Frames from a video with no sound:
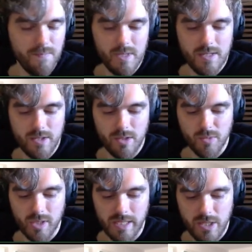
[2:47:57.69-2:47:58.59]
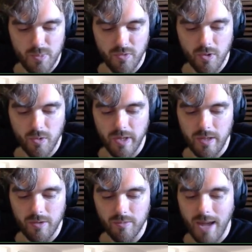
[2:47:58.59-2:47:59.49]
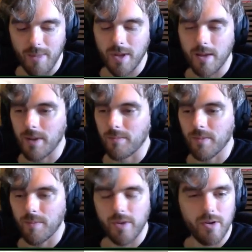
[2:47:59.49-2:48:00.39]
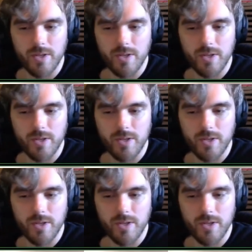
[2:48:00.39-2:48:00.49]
system release before we wrap up. I'm curious.